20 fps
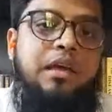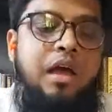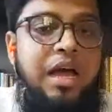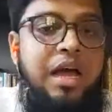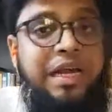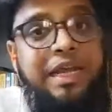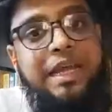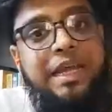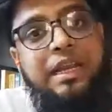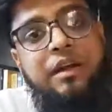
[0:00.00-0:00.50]

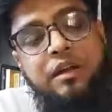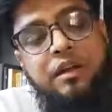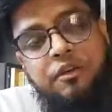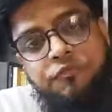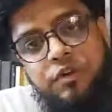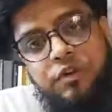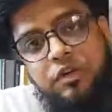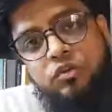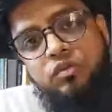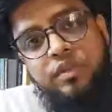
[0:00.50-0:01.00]
Again,
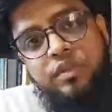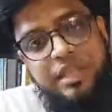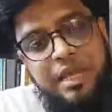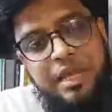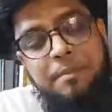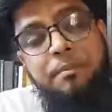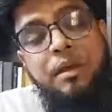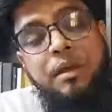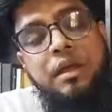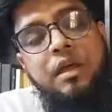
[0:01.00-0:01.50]
refer to
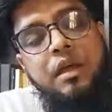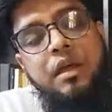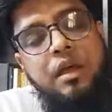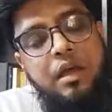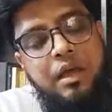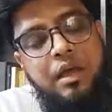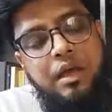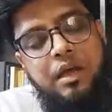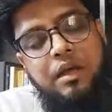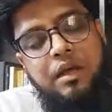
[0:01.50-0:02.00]
same
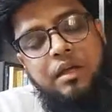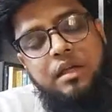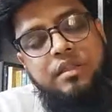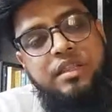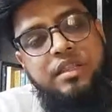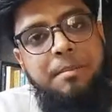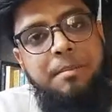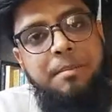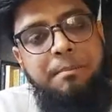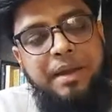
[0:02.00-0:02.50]

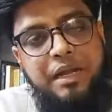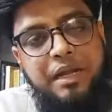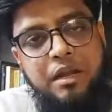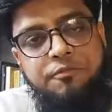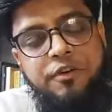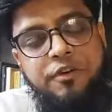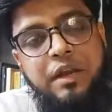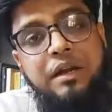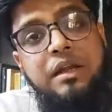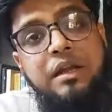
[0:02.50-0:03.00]

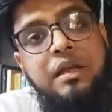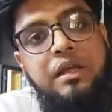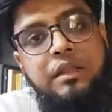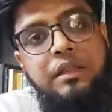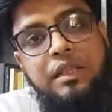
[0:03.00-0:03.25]
metaphor.